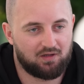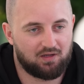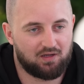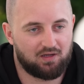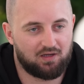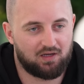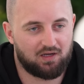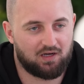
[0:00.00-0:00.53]

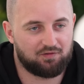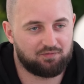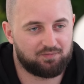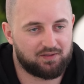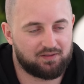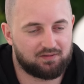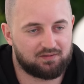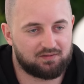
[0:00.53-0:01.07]
Uh, I've
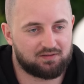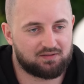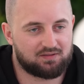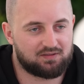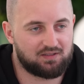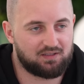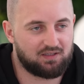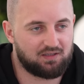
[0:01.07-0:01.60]
been
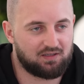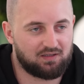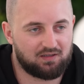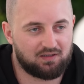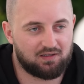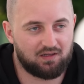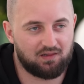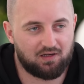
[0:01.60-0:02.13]

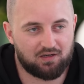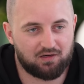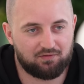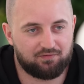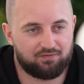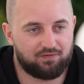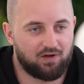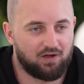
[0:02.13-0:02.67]
seeking a lot
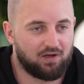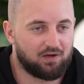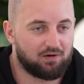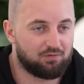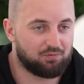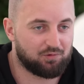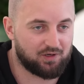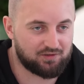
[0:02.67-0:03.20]
of
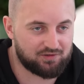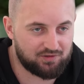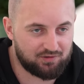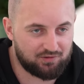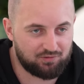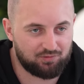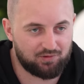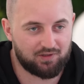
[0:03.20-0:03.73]
where to
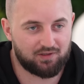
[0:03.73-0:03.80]
do